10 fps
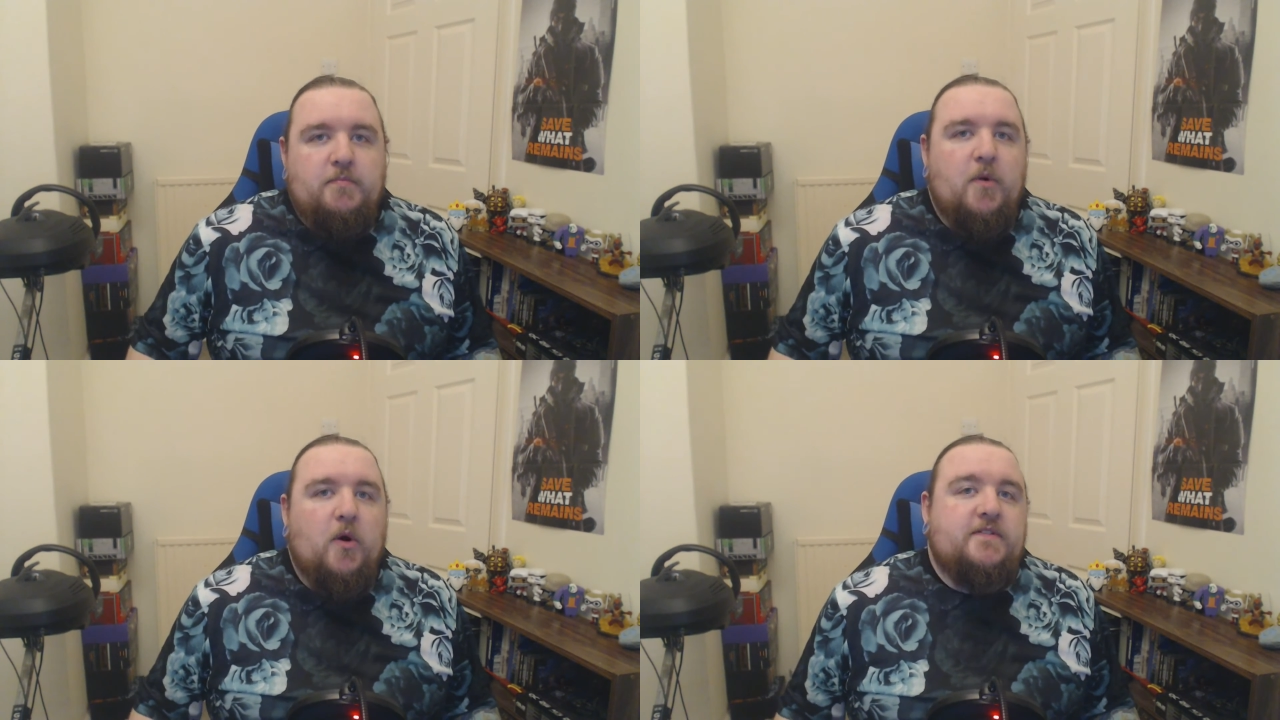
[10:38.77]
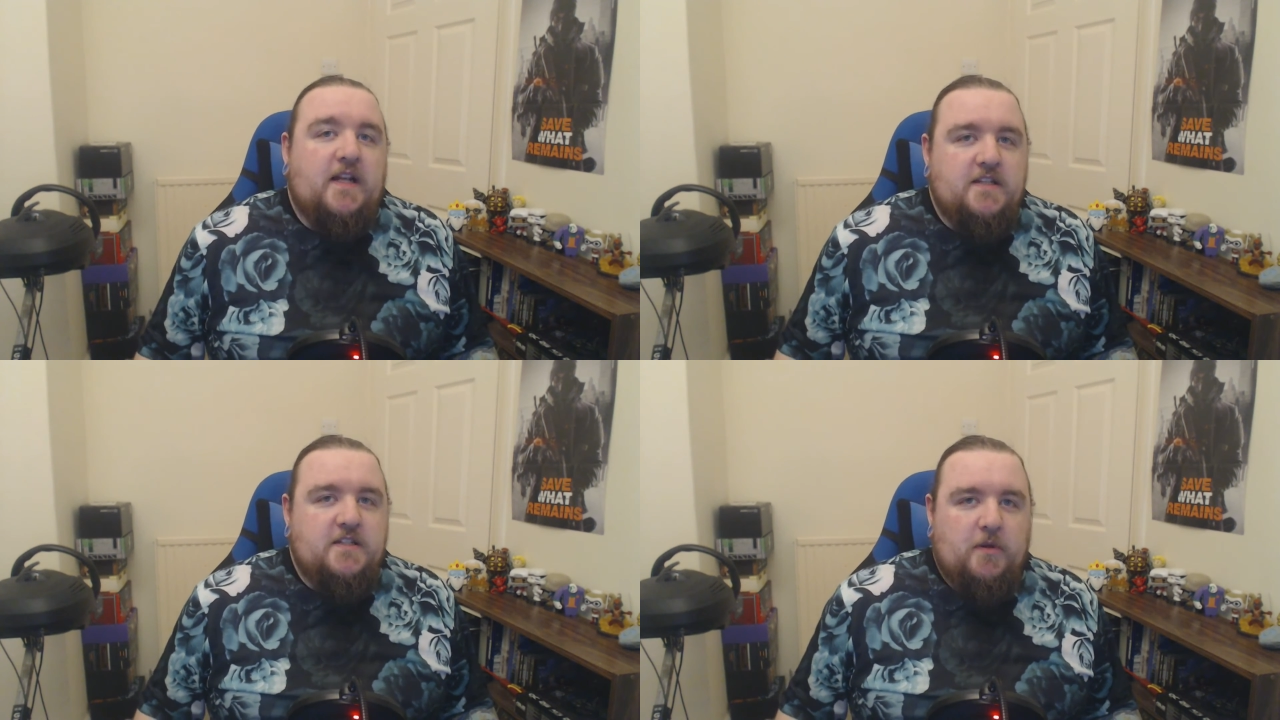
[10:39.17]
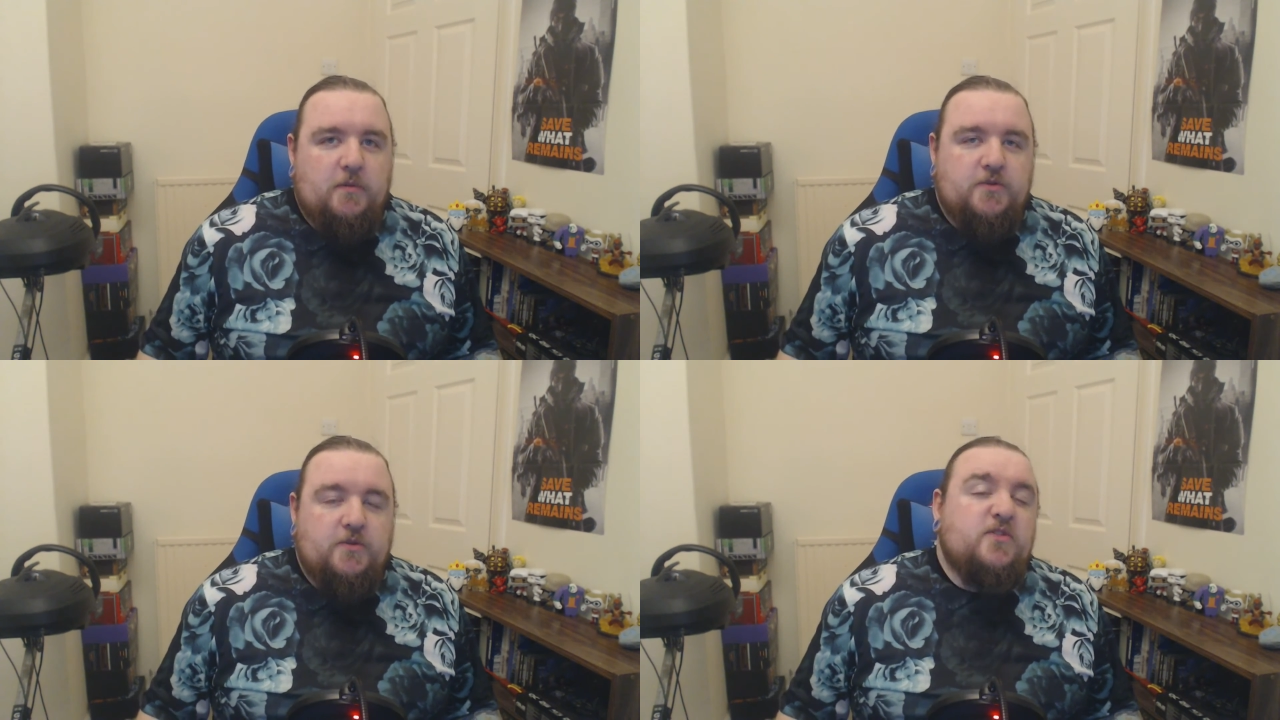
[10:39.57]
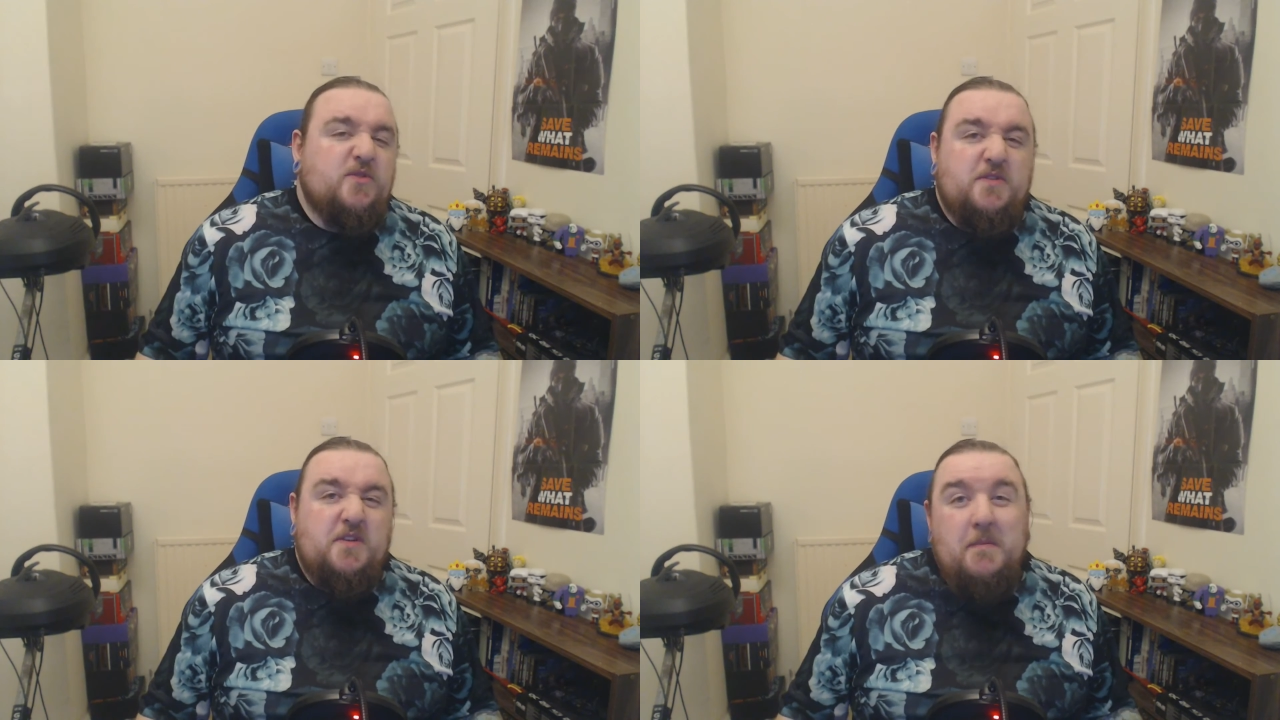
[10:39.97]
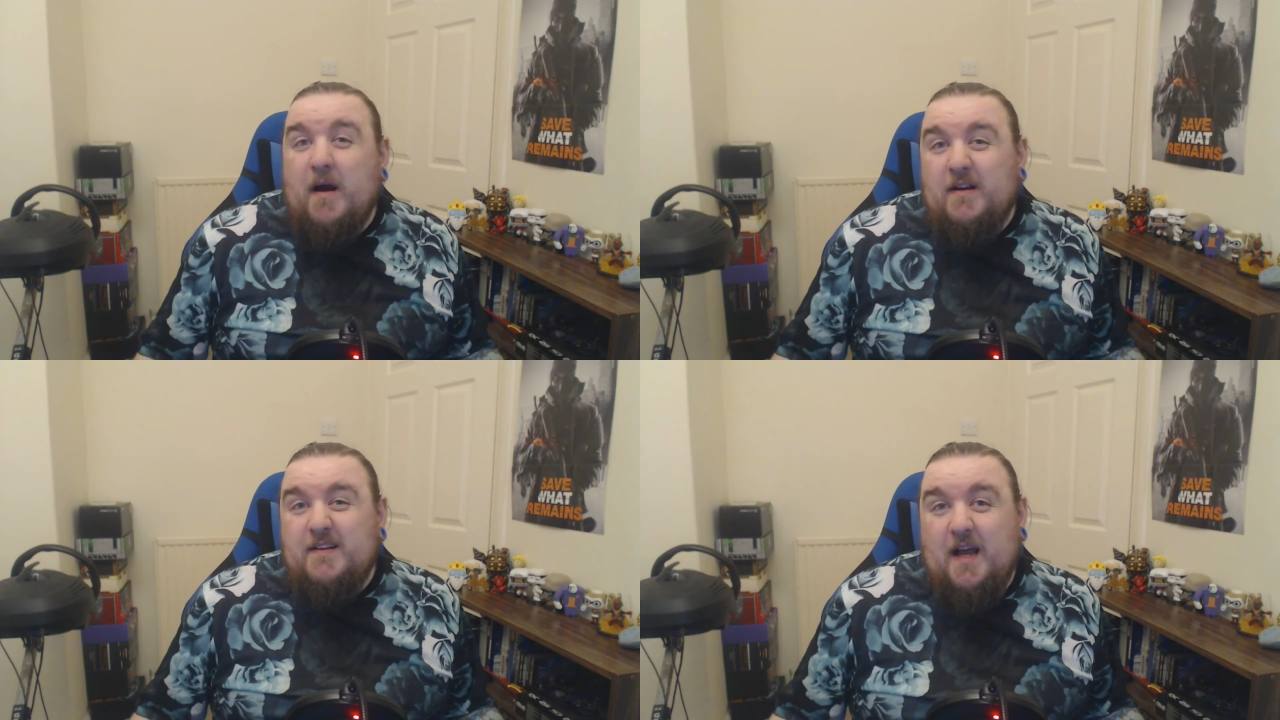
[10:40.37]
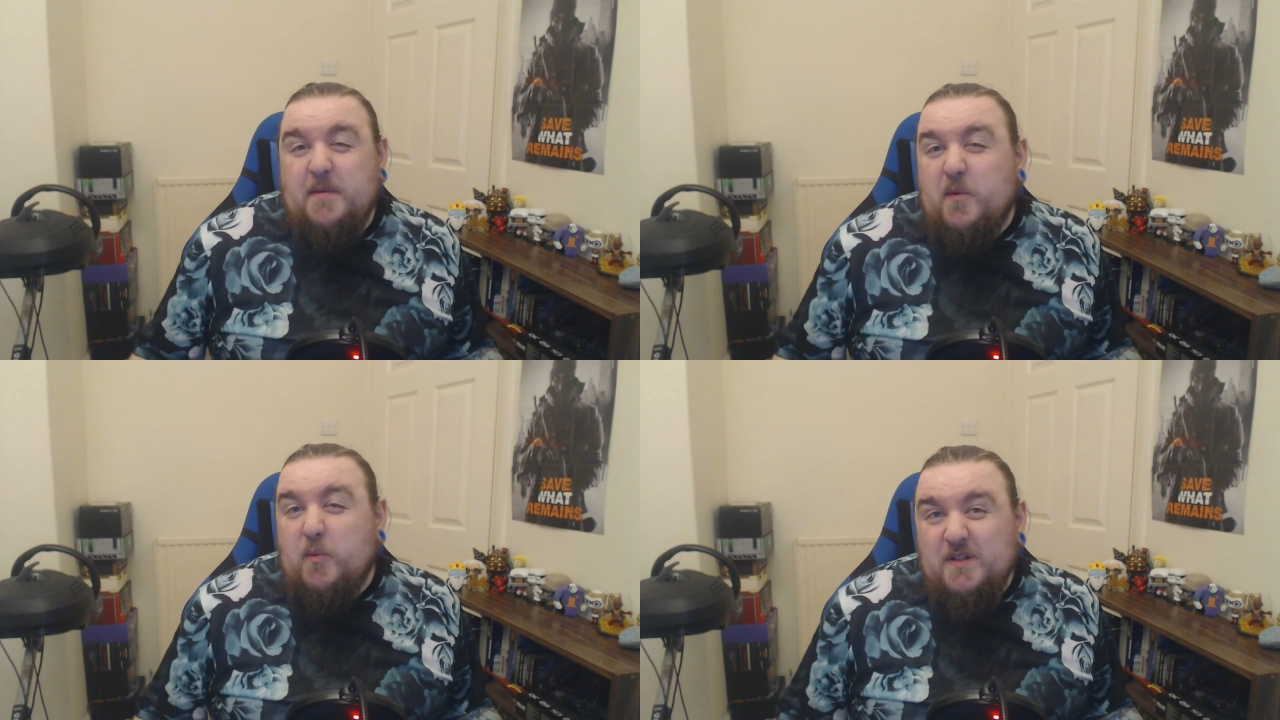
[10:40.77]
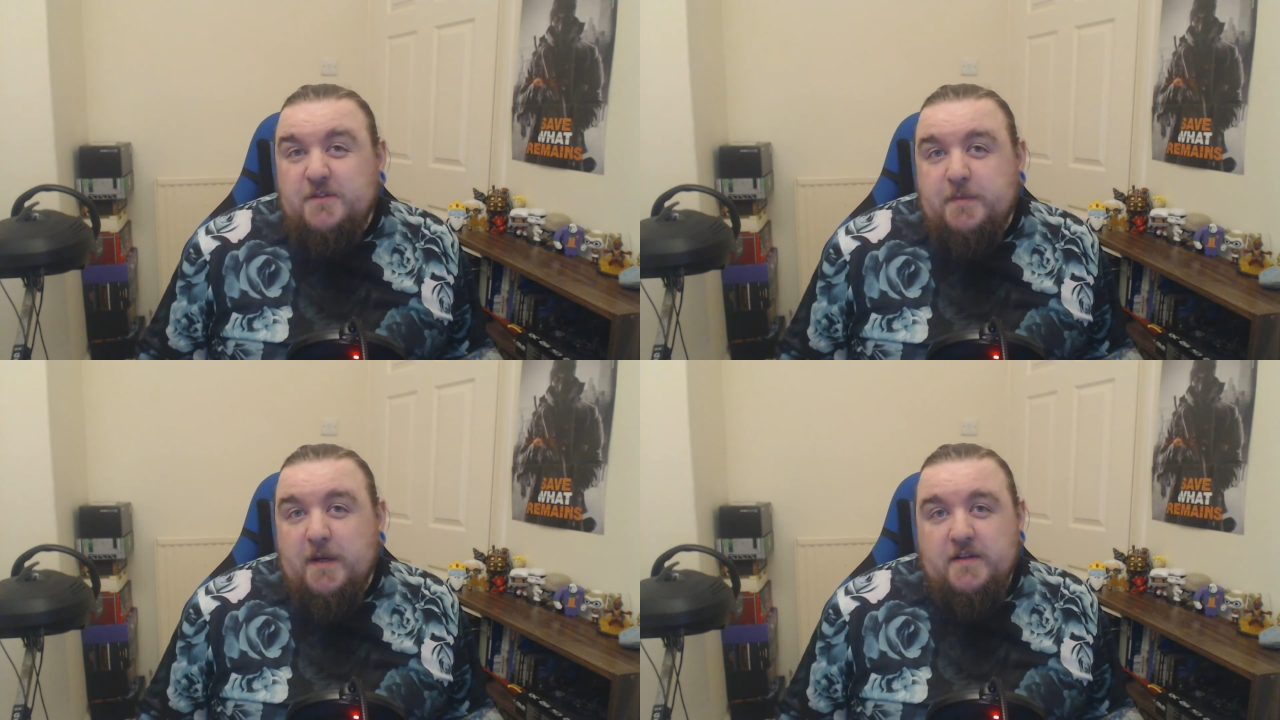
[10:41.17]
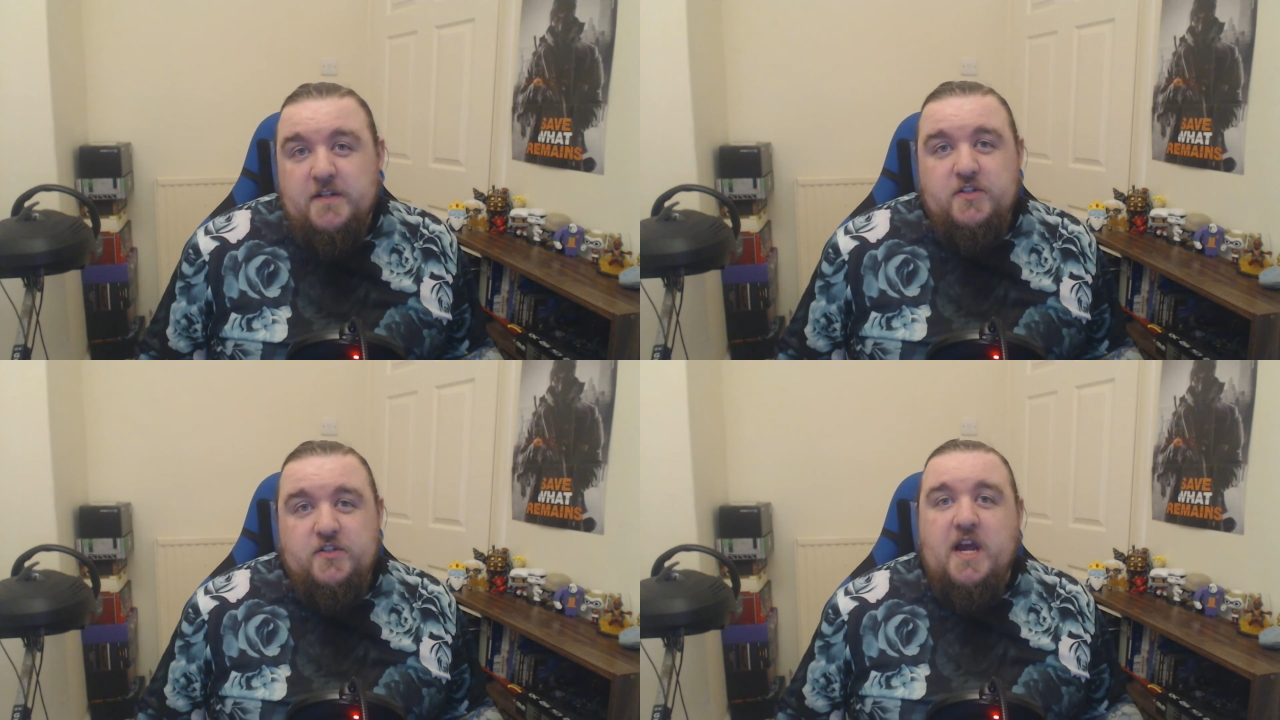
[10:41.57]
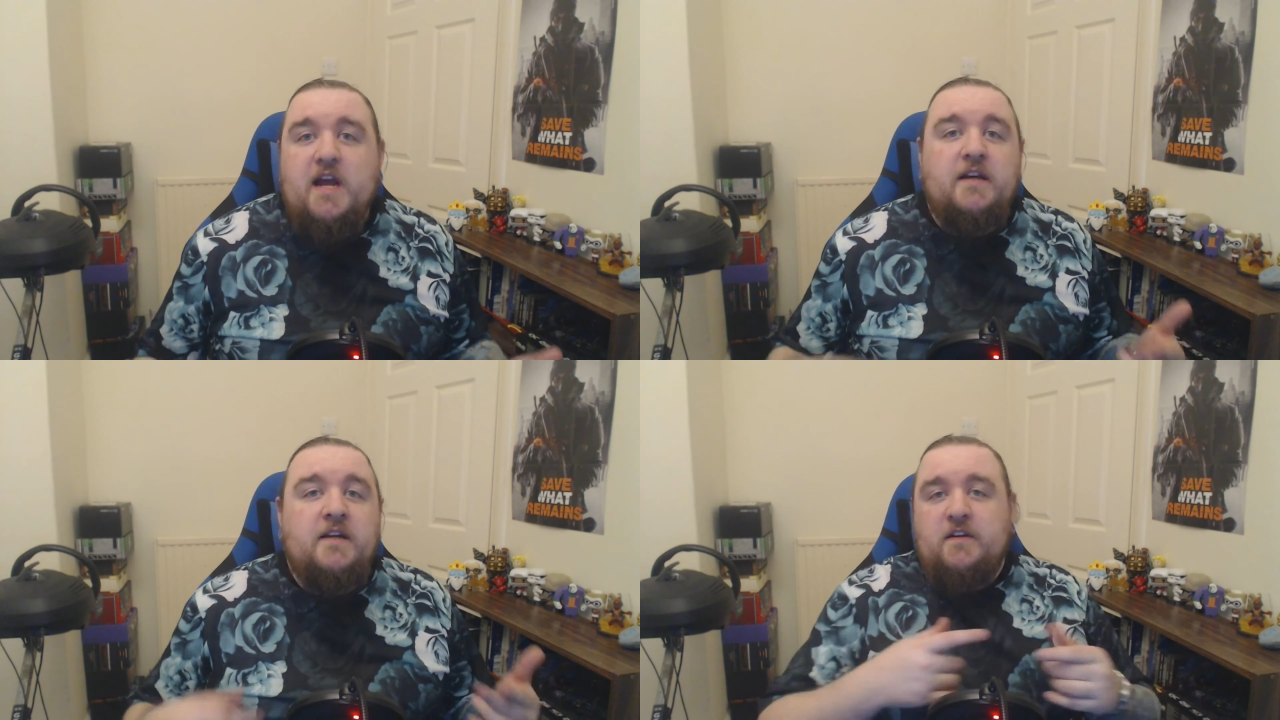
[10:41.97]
most sensible option due to the amount of time I will spend in this chair,